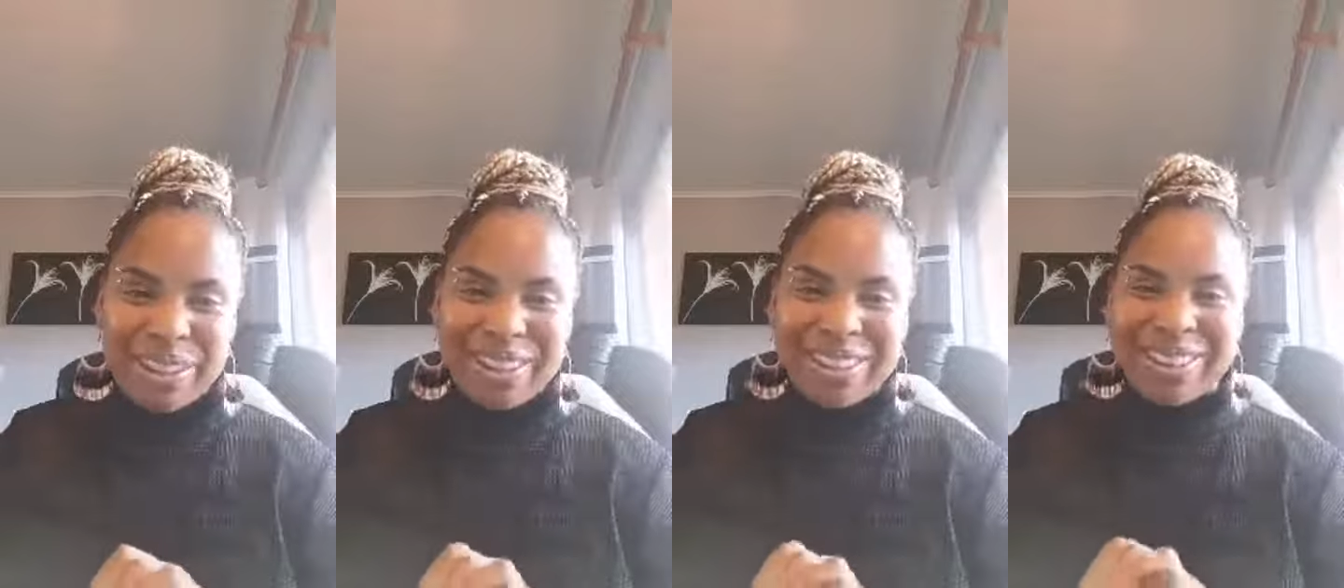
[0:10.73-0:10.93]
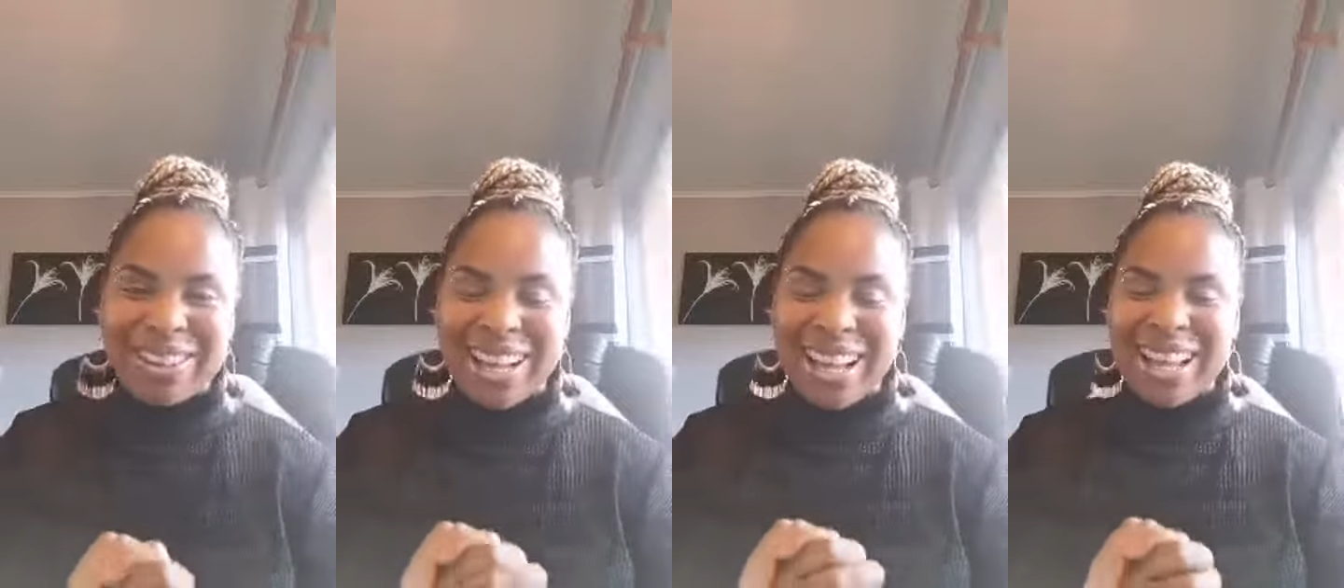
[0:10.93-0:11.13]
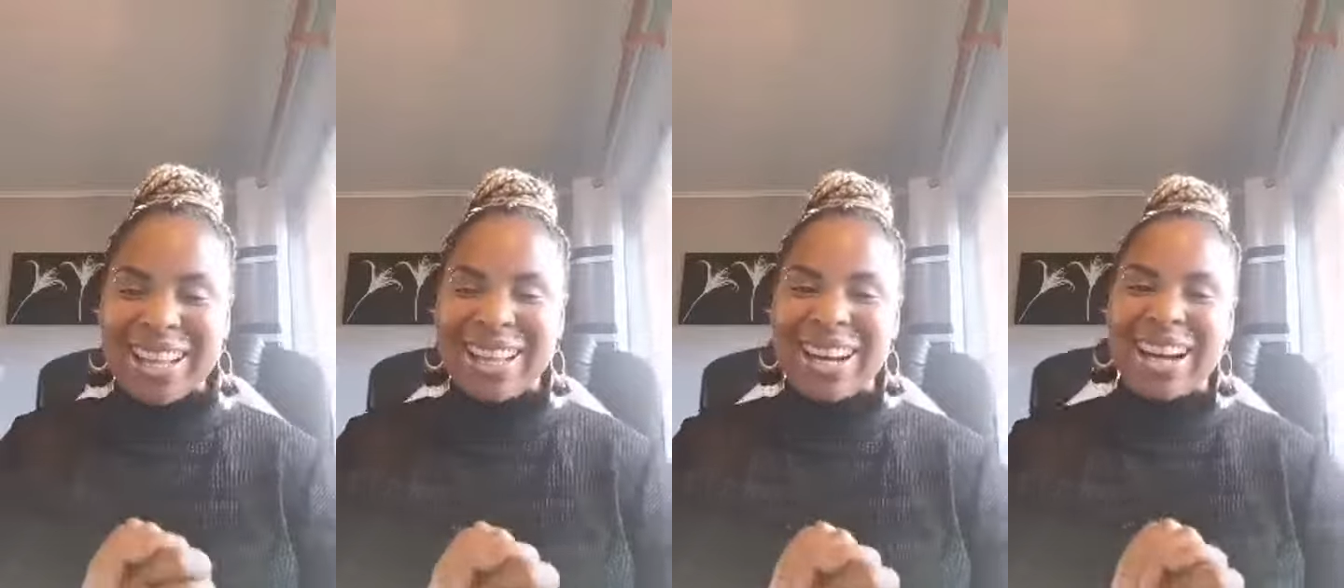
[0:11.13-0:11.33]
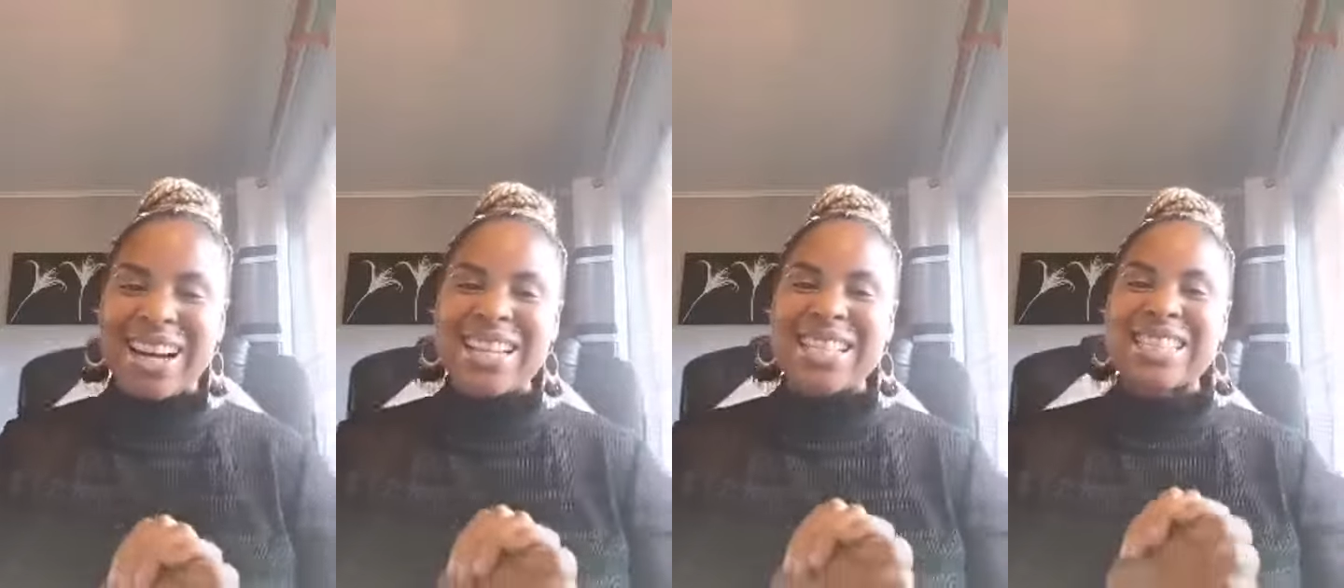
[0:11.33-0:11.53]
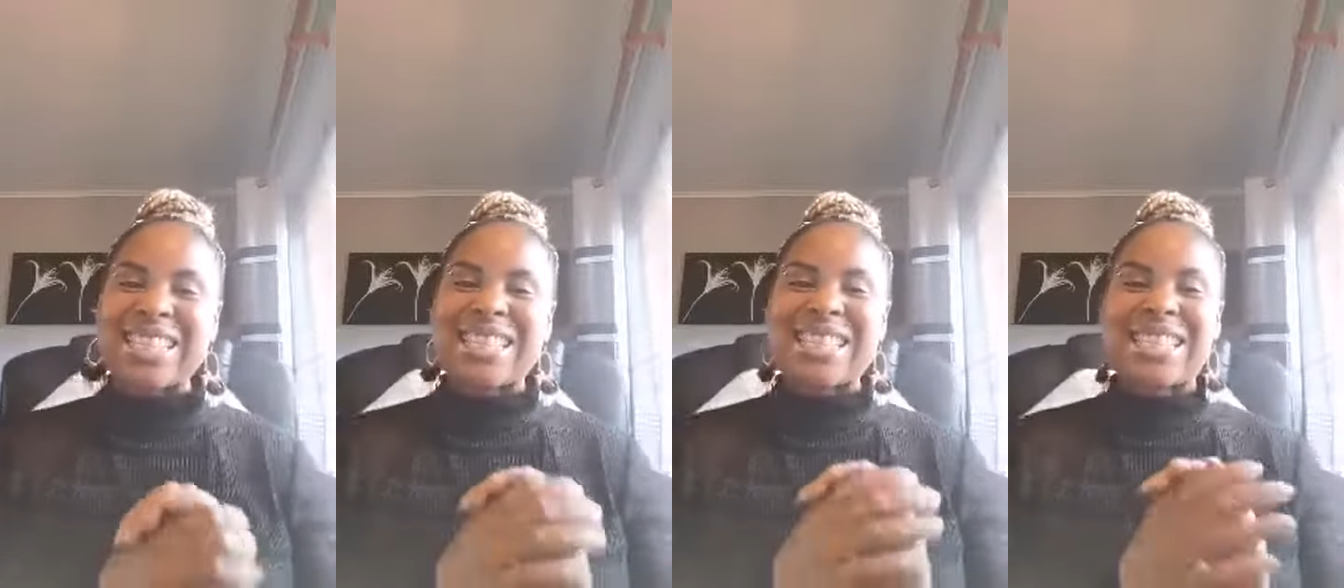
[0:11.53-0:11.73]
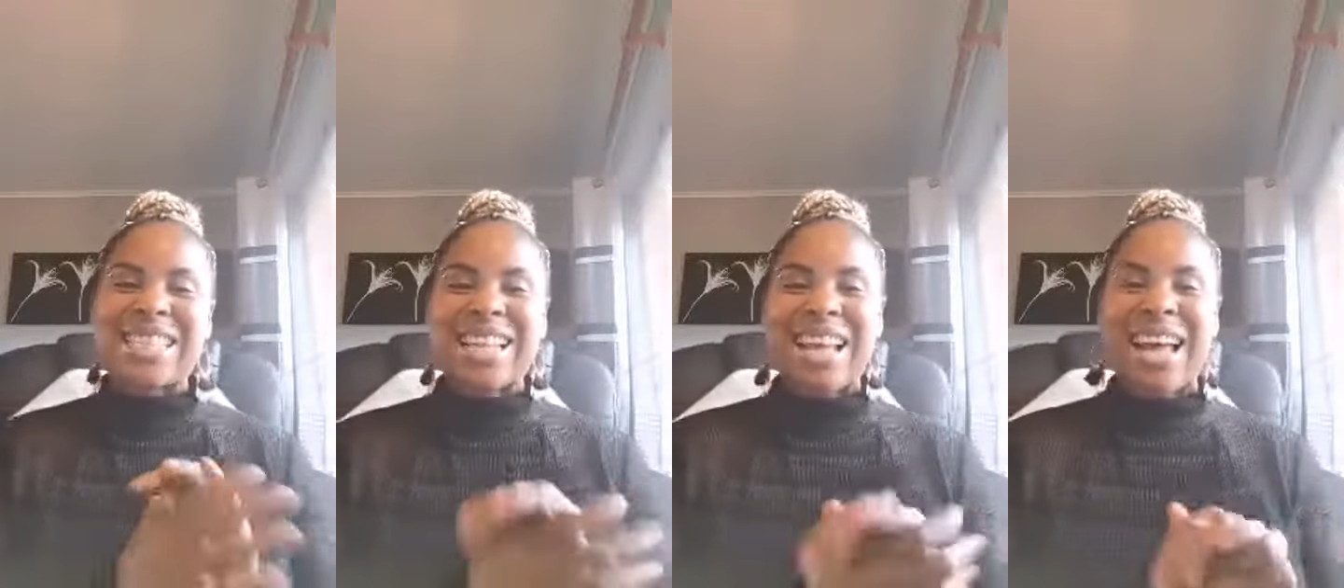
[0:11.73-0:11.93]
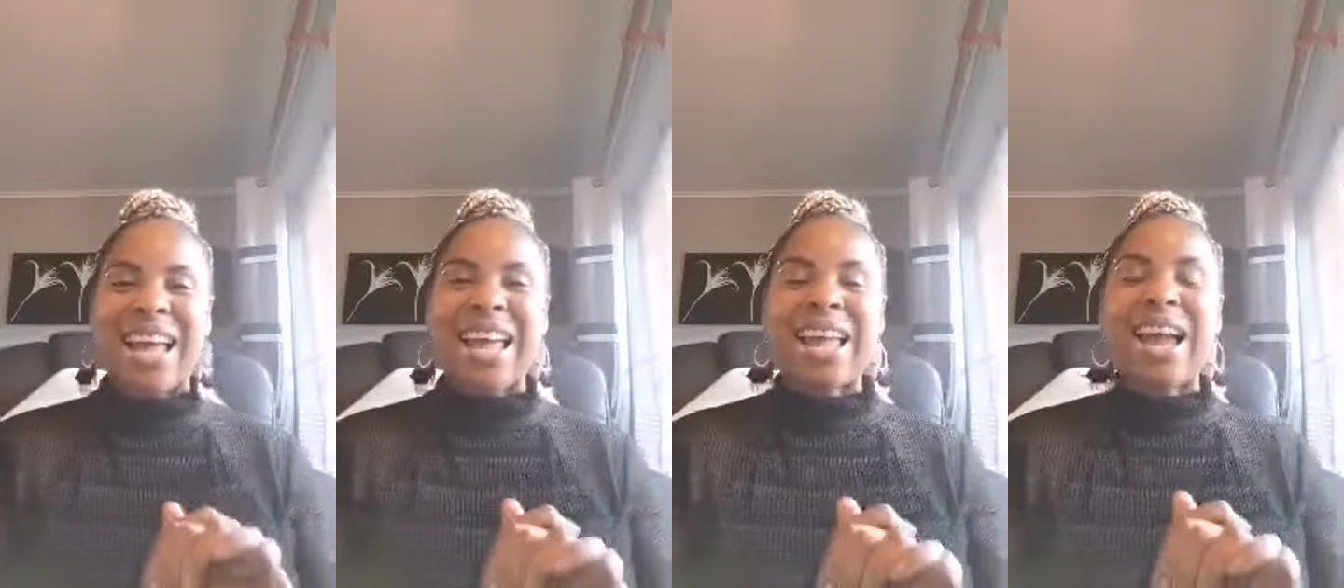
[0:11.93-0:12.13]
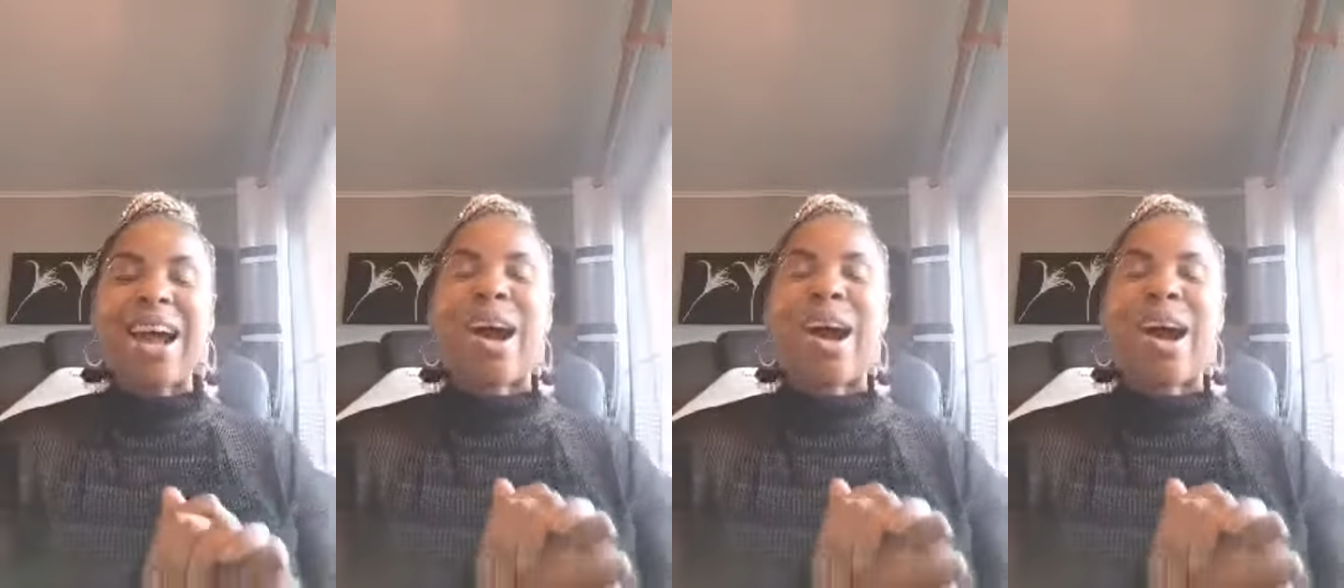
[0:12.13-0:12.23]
Okay, guys, today